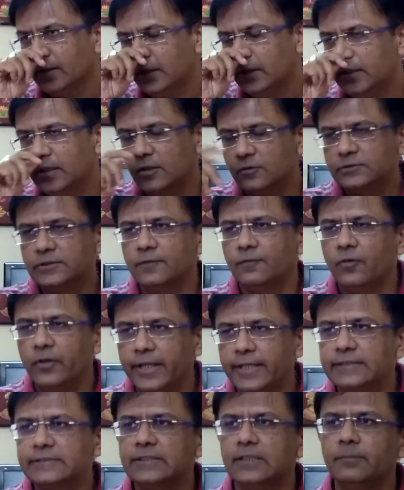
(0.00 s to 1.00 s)
Now say
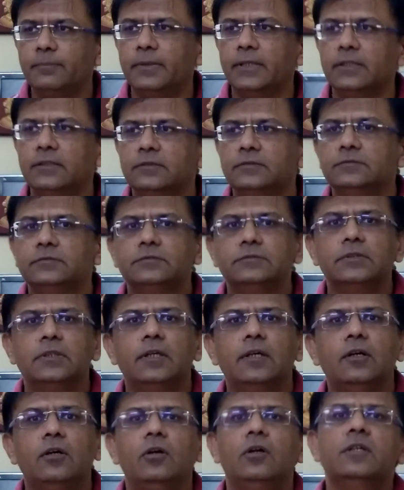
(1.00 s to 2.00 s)
for example,
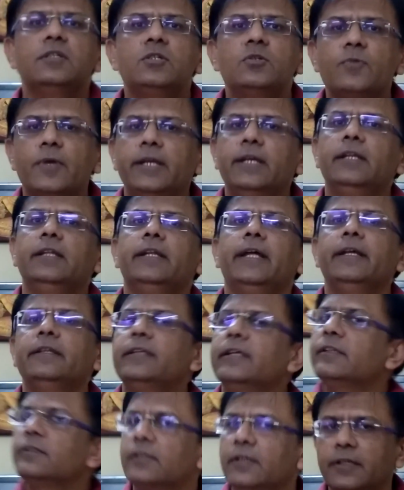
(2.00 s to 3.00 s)
on
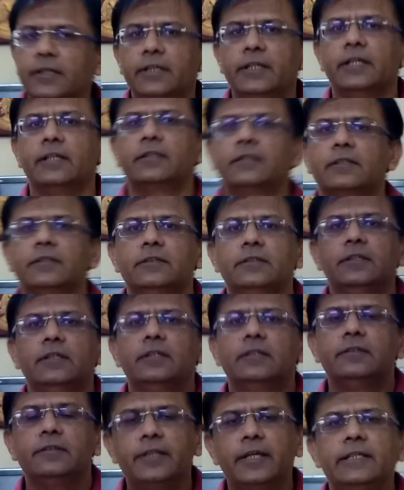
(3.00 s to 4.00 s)
29th and
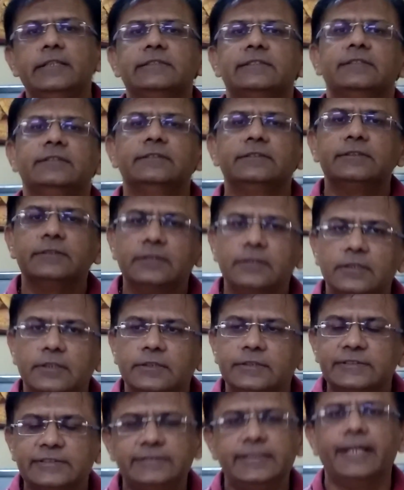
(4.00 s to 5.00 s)
30th, there is
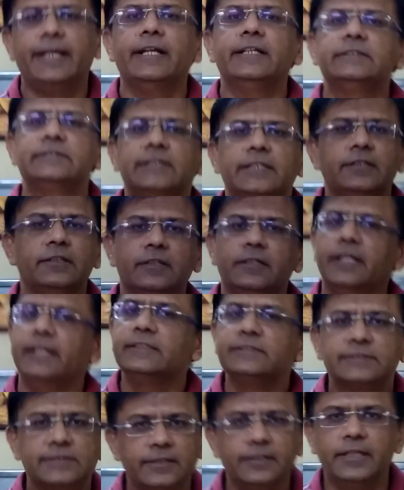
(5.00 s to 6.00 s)
second Saturday
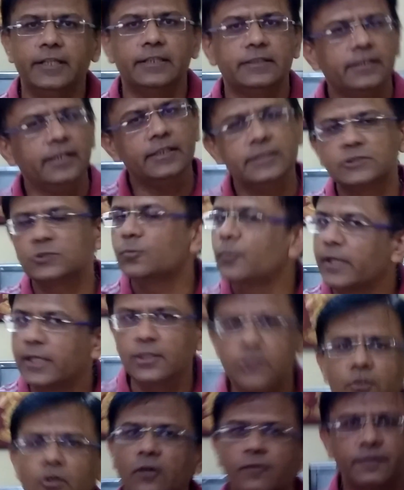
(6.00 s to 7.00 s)
and Sunday, that is
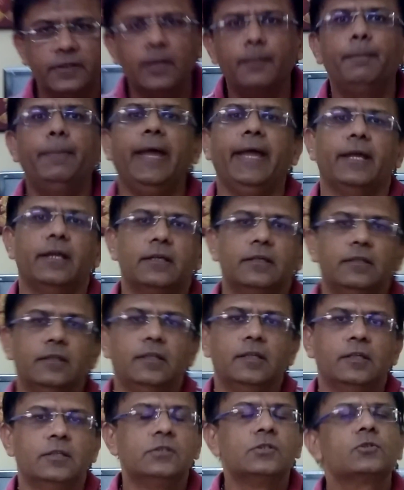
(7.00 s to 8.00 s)
weekly off in a bank.
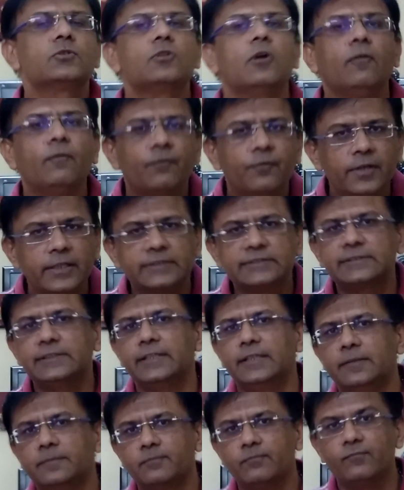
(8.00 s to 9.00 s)
So
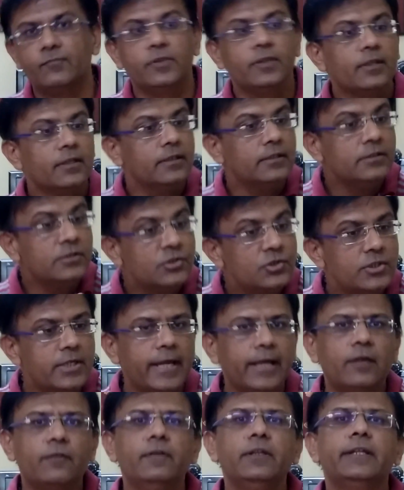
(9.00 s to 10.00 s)
obviously
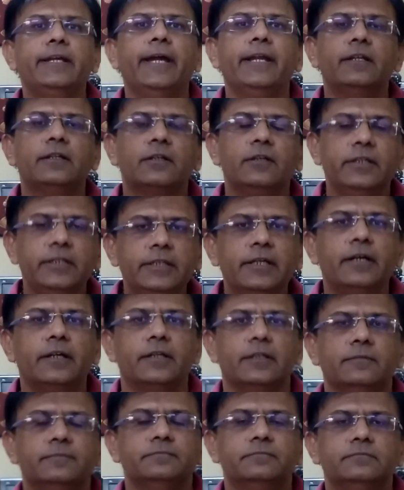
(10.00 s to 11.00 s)
check will get
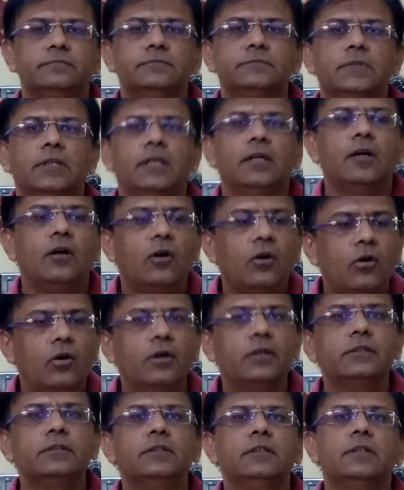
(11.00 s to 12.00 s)
cleared
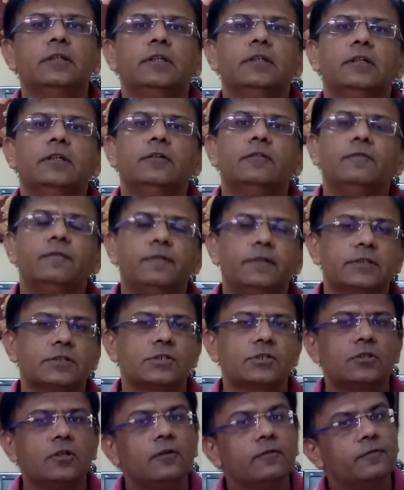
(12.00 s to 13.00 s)
on
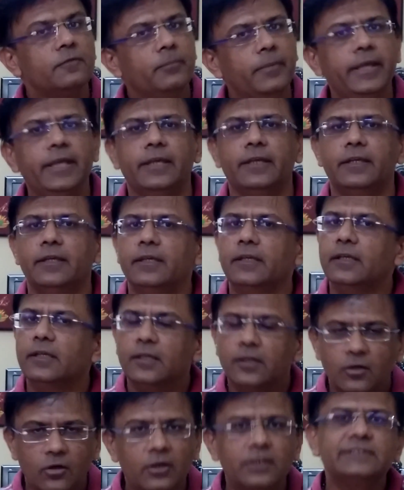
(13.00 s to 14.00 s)
1st of May
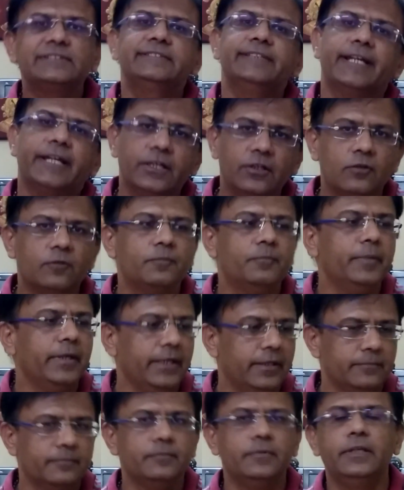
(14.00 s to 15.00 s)
or 2nd of May